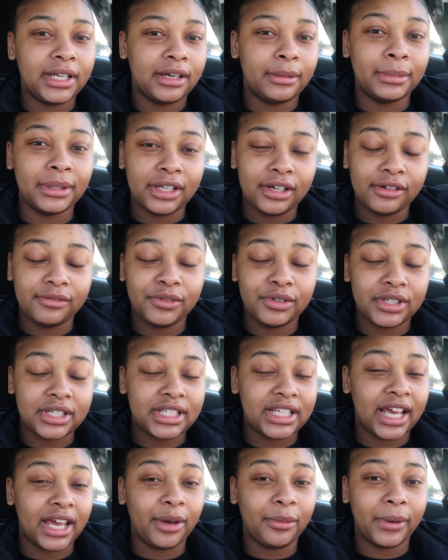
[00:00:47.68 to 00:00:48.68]
down below if you're the
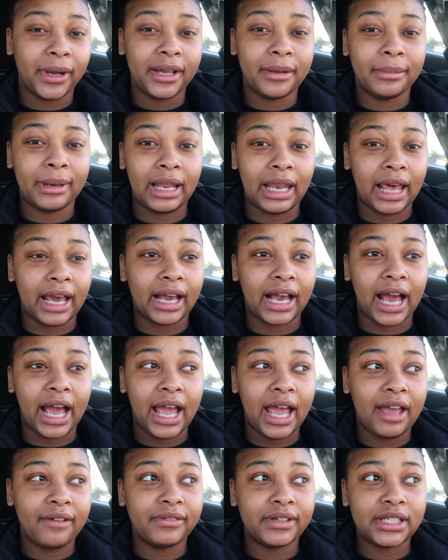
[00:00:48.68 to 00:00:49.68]
same way, but like I
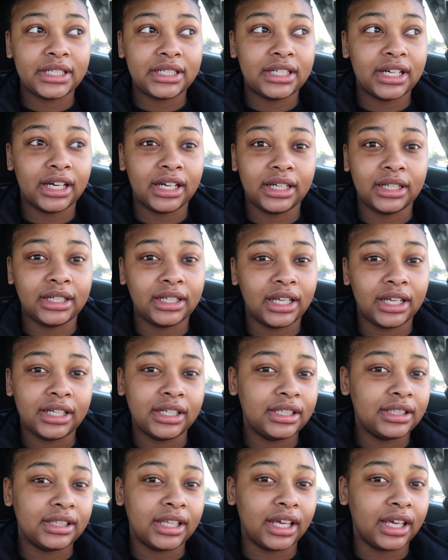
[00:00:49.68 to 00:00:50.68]
haven't done
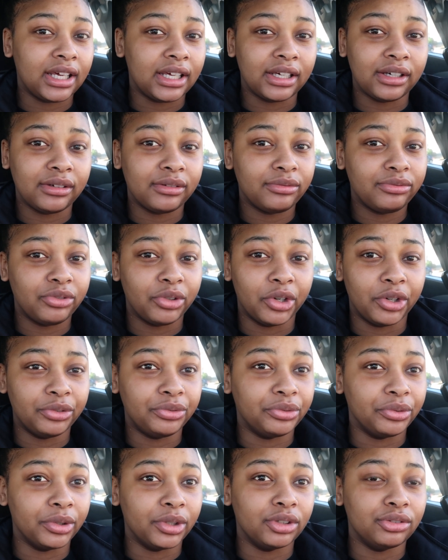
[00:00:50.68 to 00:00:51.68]
anything for
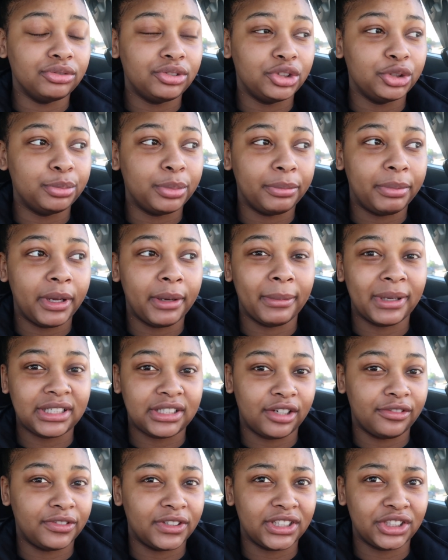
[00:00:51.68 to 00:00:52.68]
real to prepare
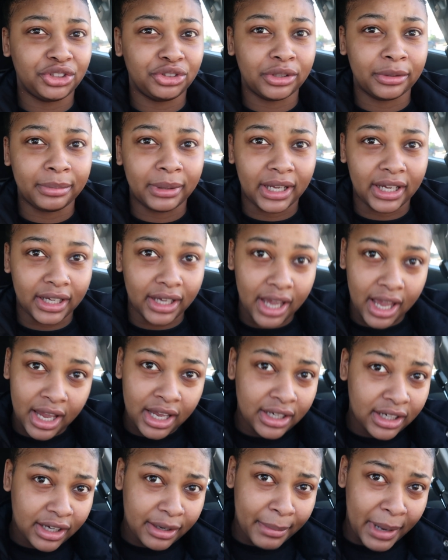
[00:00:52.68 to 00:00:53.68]
myself for this trip. Like,
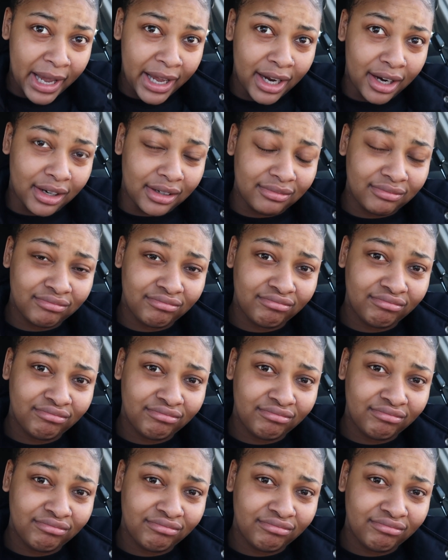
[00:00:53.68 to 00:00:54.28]
look at my hair.